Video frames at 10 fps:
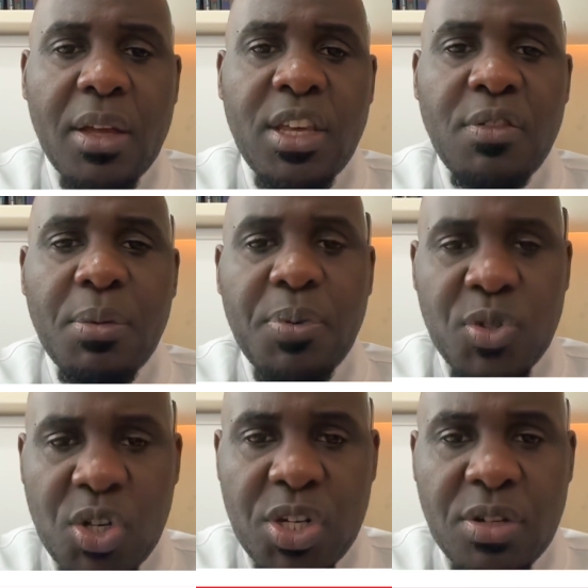giving
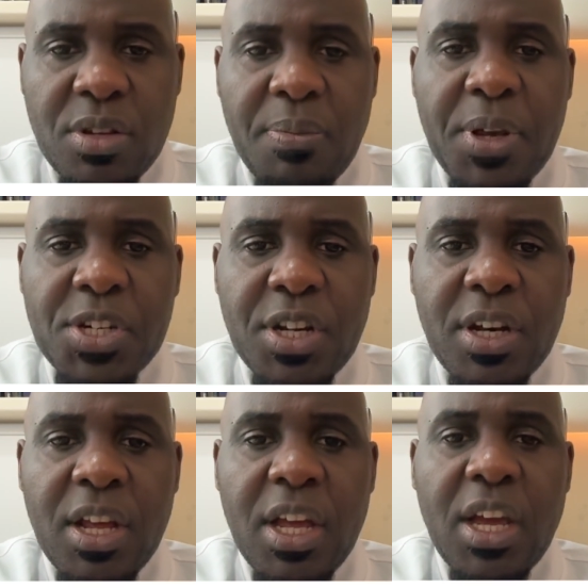position to the
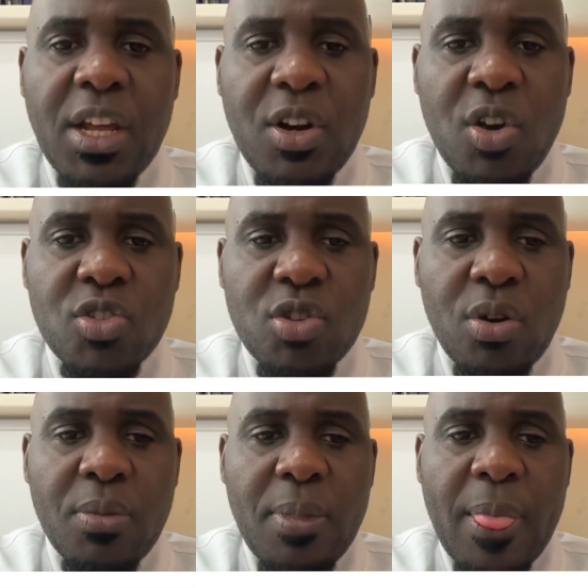patient, and
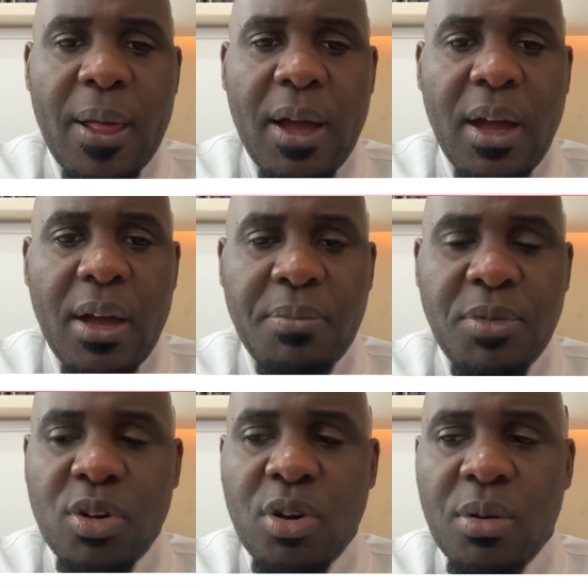also
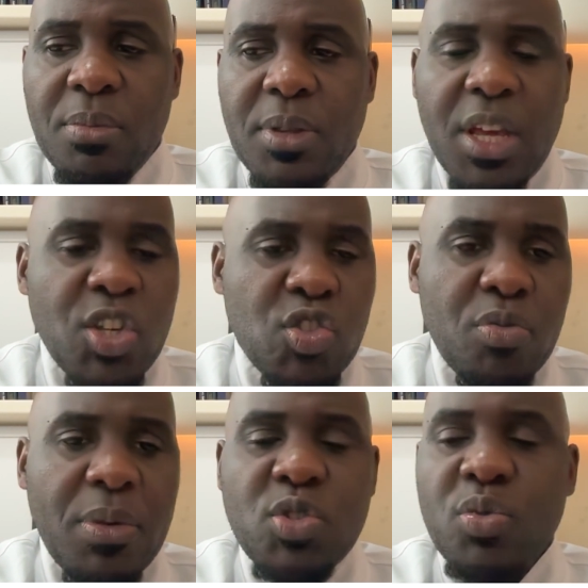the
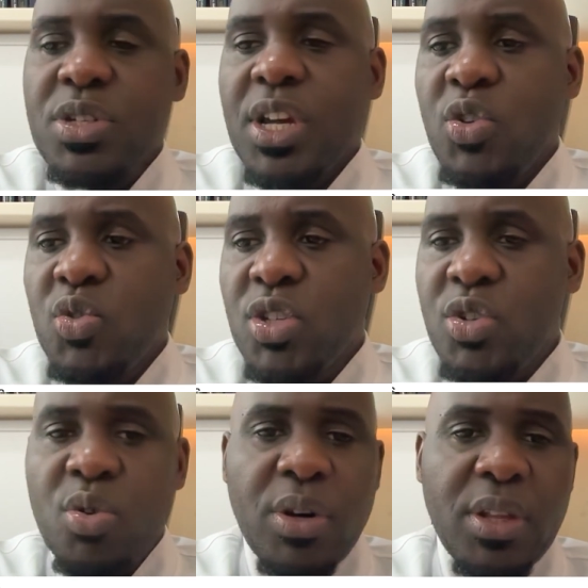instruments which are used
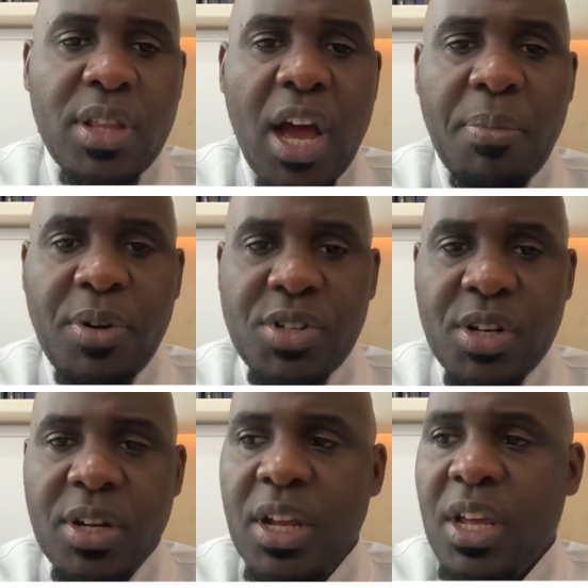during the
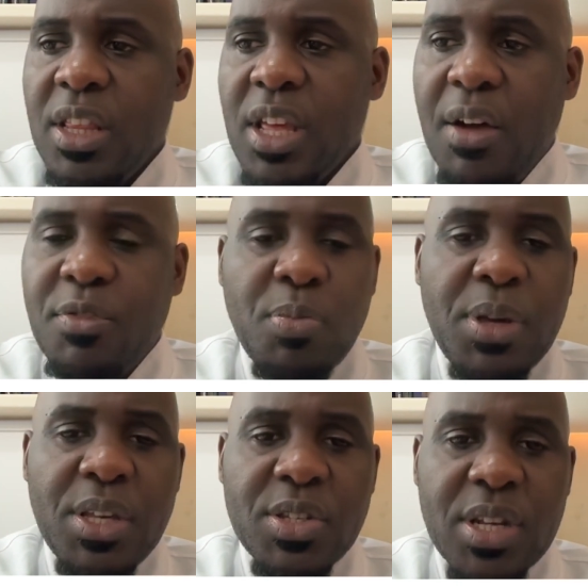operation, they have to
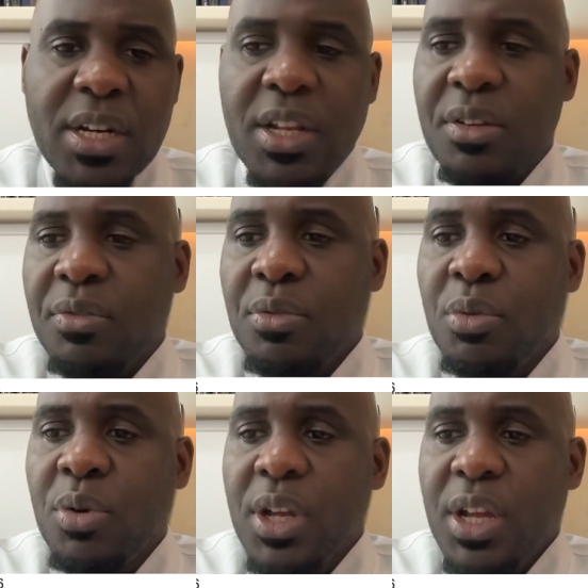be inserted
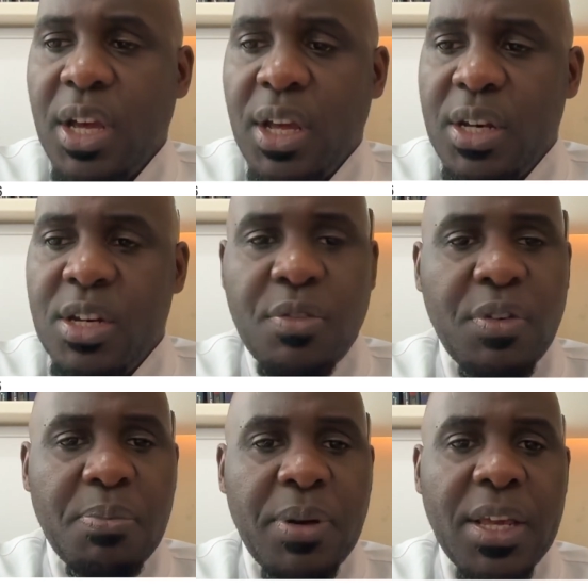through
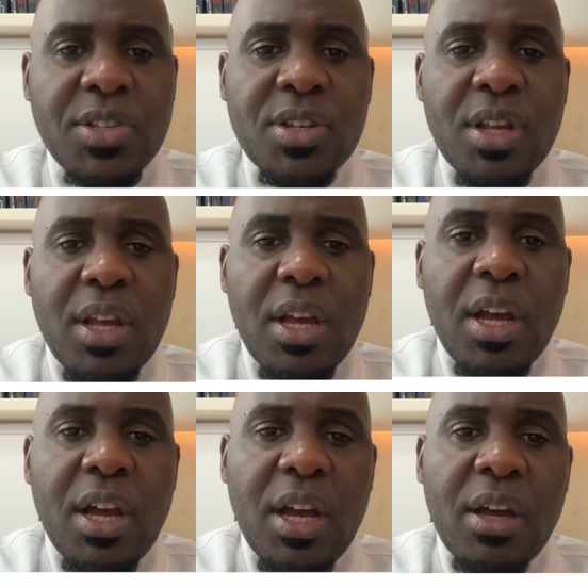different place,
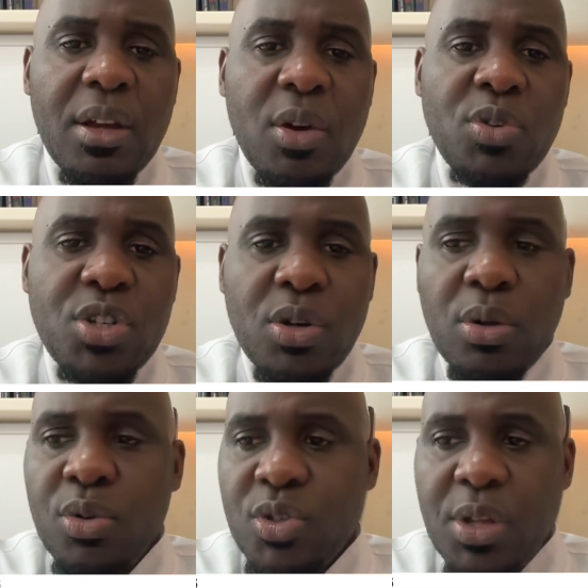which
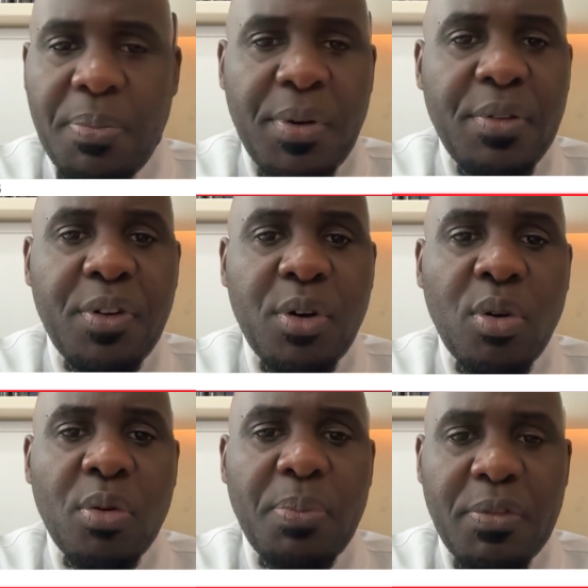includes
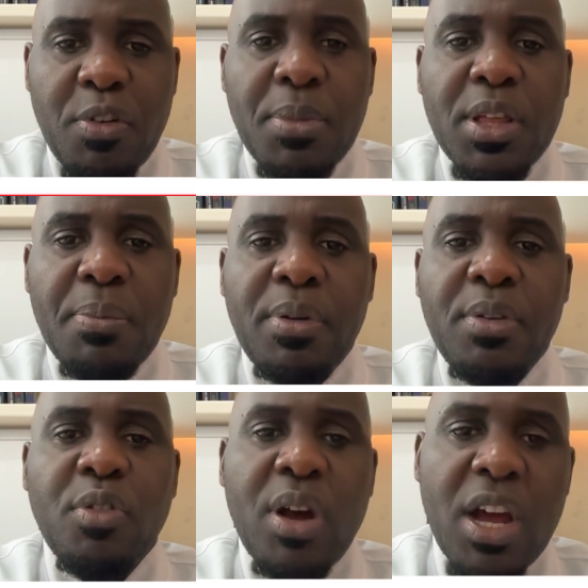performing the
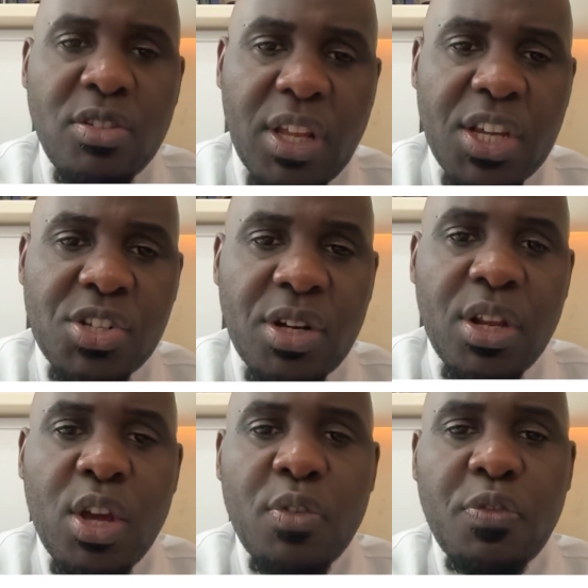peripheral
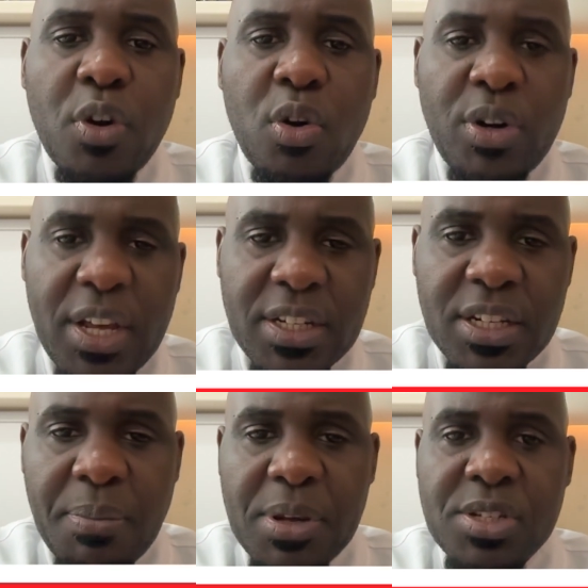cannulation for
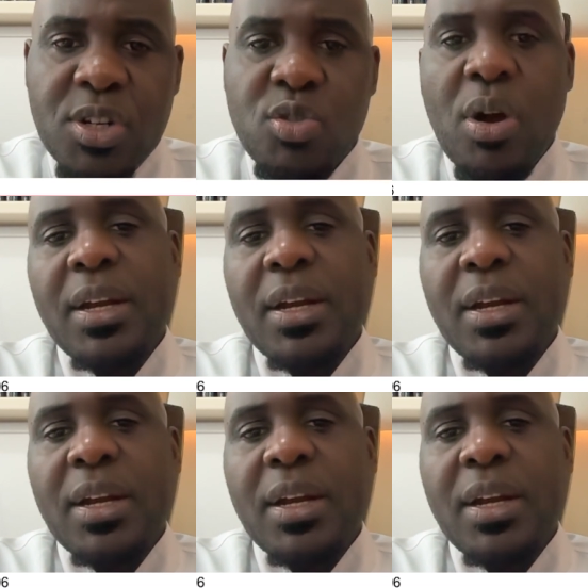connecting the patient to